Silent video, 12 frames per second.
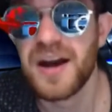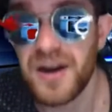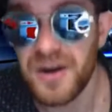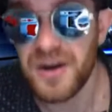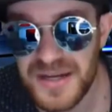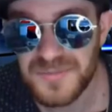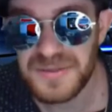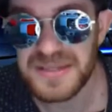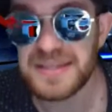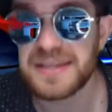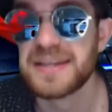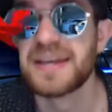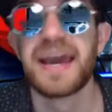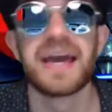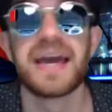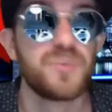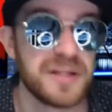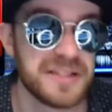OSP,
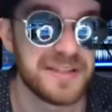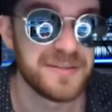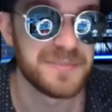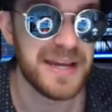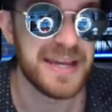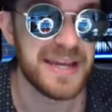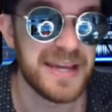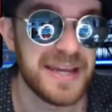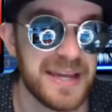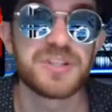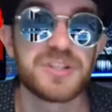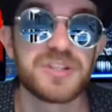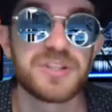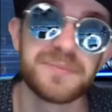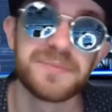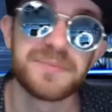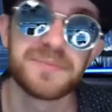and William Knight, which William